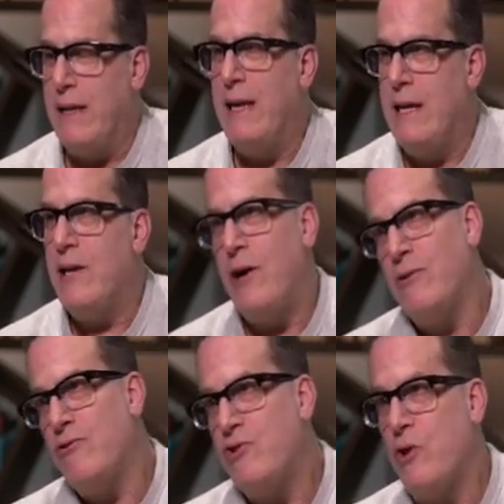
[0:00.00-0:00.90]
but getting it
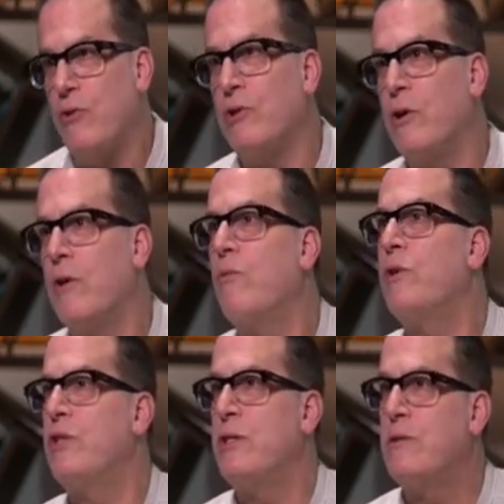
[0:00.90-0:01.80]
on your shoulder,
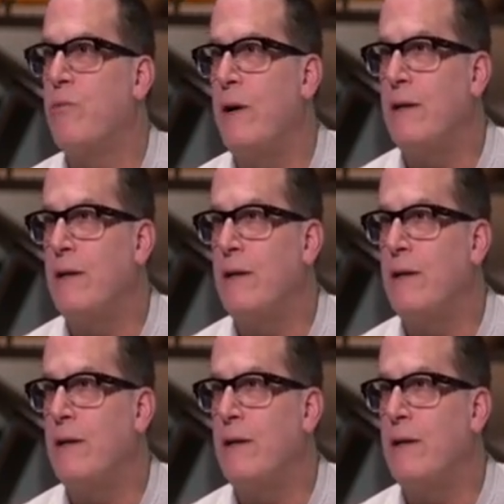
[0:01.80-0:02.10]
which is